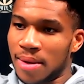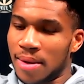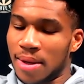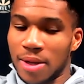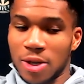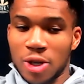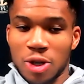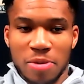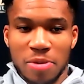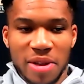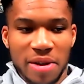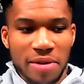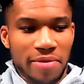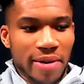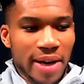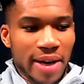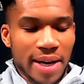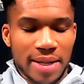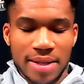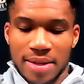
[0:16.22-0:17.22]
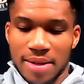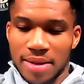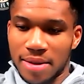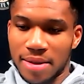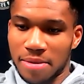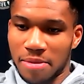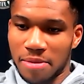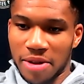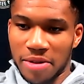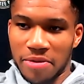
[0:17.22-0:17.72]
They just play fast,
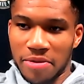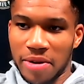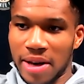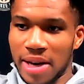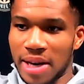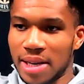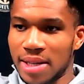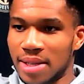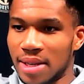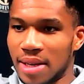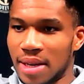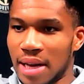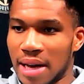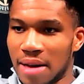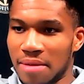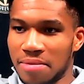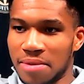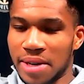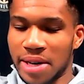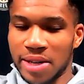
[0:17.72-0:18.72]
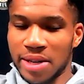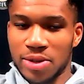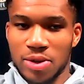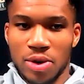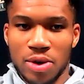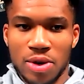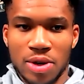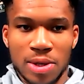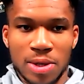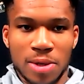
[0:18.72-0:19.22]
have great
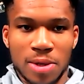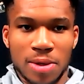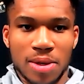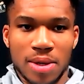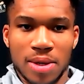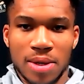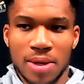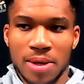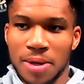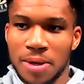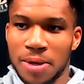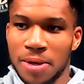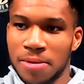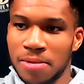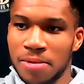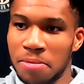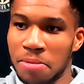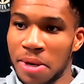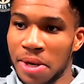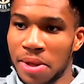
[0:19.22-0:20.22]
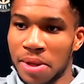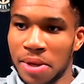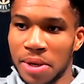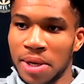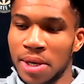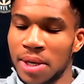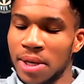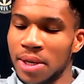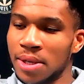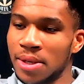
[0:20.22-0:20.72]
scorers. They make
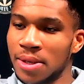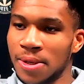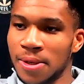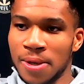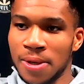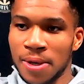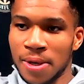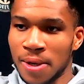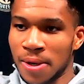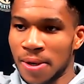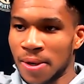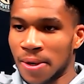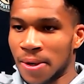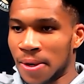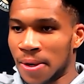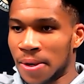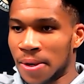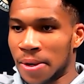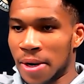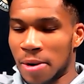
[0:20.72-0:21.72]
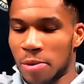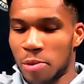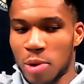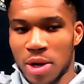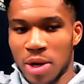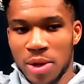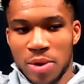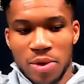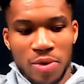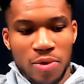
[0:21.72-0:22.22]
threes.
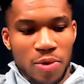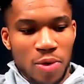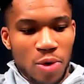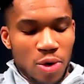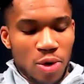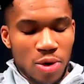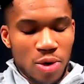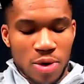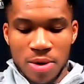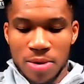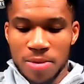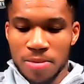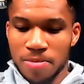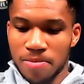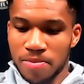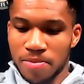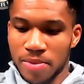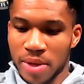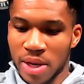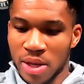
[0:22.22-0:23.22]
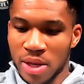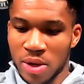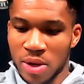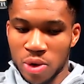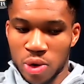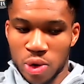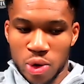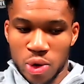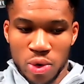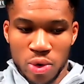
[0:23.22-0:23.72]
1 through 4, you can
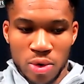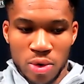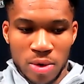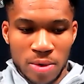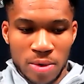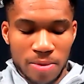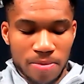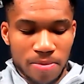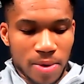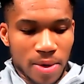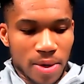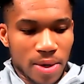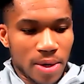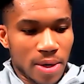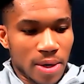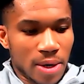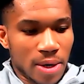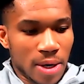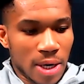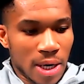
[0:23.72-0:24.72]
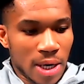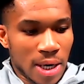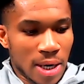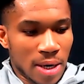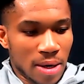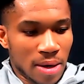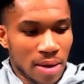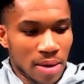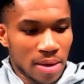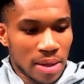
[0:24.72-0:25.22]
all shoot.
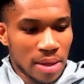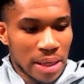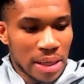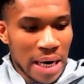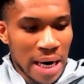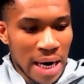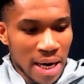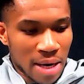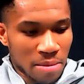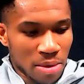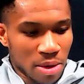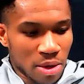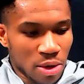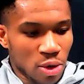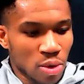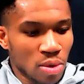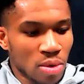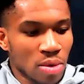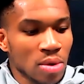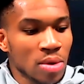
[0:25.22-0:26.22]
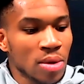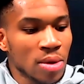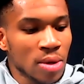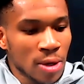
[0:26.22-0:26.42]
Graham can shoot.